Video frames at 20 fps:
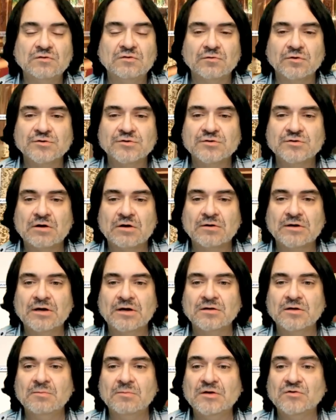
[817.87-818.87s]
version. Now,
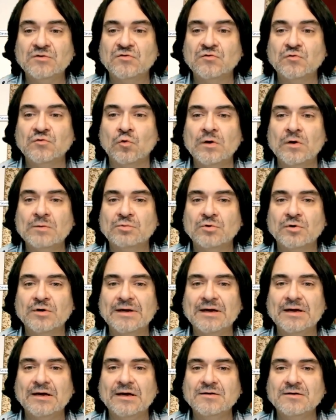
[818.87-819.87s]
again, they made Storybook
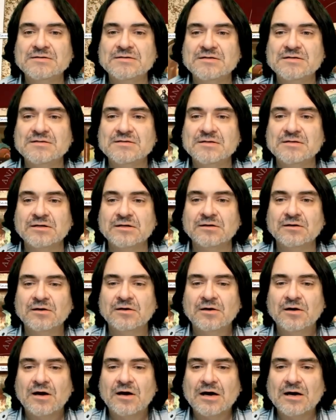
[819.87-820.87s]
and Disney.
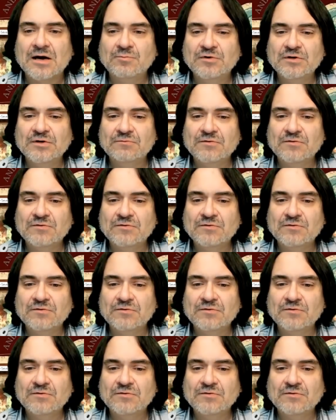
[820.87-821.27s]
I believe